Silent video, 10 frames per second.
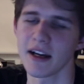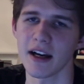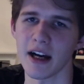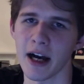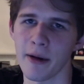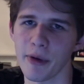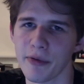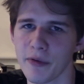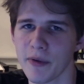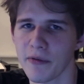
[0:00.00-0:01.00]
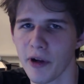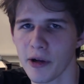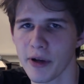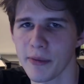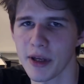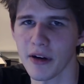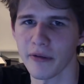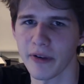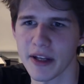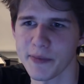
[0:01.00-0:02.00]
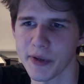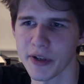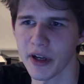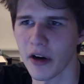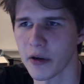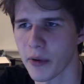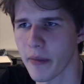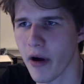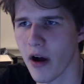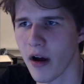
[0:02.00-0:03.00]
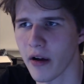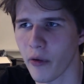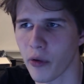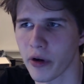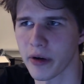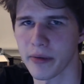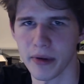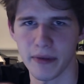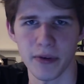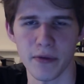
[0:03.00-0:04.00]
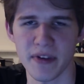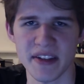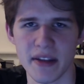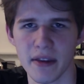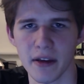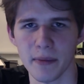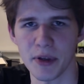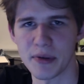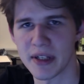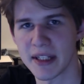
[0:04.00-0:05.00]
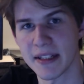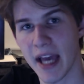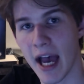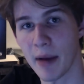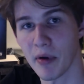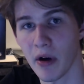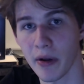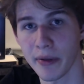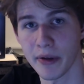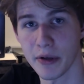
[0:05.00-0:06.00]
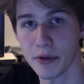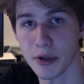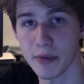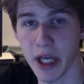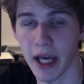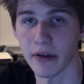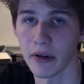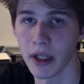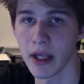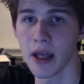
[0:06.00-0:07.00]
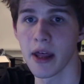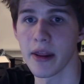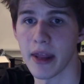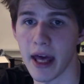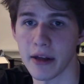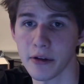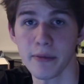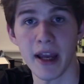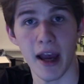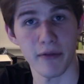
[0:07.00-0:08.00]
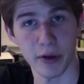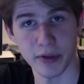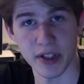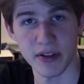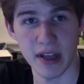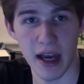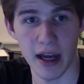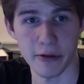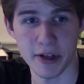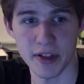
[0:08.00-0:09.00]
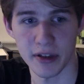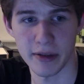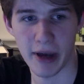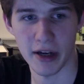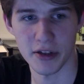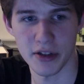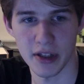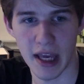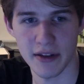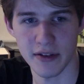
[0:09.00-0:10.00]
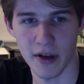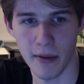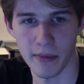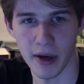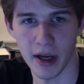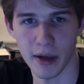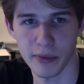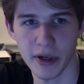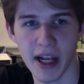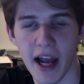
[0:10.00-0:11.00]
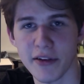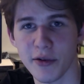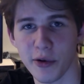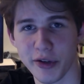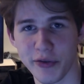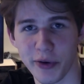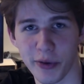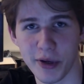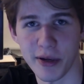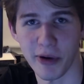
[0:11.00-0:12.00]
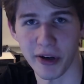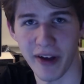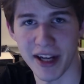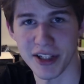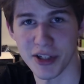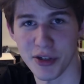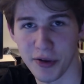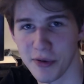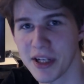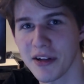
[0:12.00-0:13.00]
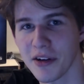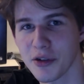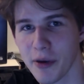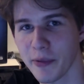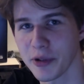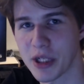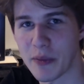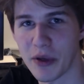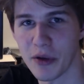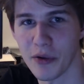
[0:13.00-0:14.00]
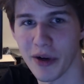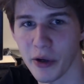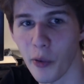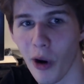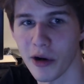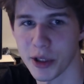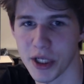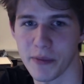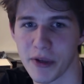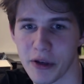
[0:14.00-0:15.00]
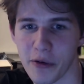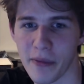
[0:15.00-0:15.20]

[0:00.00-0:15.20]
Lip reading: if you've been following me on Facebook, Hardware Bot, or if you visit the community tab on the YouTube channel, then you may have noticed that I recently managed to get some pretty high scores for 3Dmark Vantage, triple GPU and quad GPU.